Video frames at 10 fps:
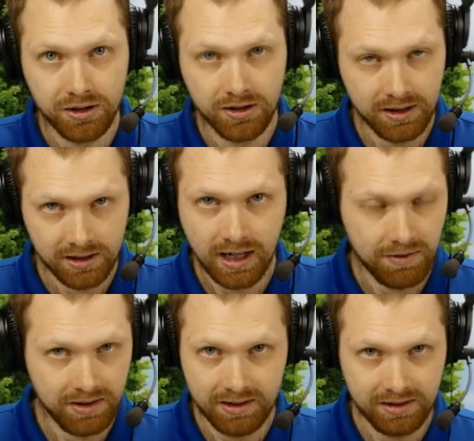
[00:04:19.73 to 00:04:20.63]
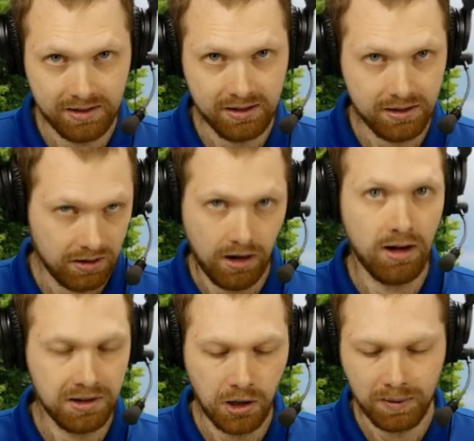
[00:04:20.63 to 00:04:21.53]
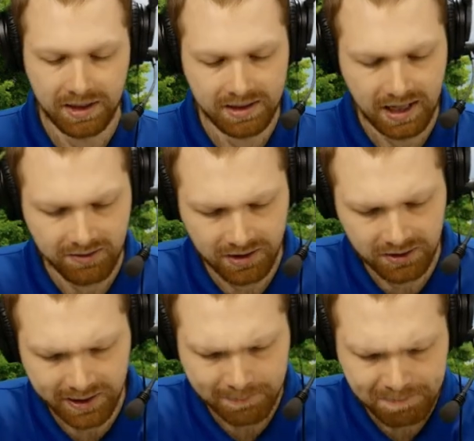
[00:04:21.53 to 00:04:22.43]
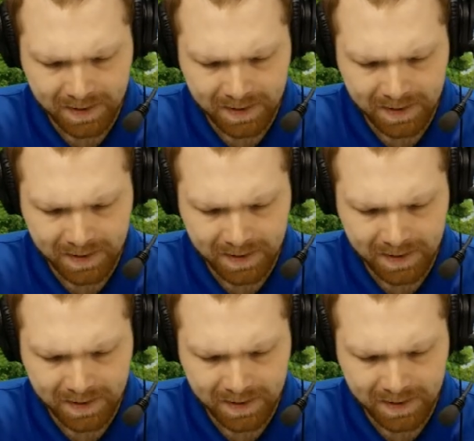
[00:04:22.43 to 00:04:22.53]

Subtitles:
So this covenant is ongoing indefinitely.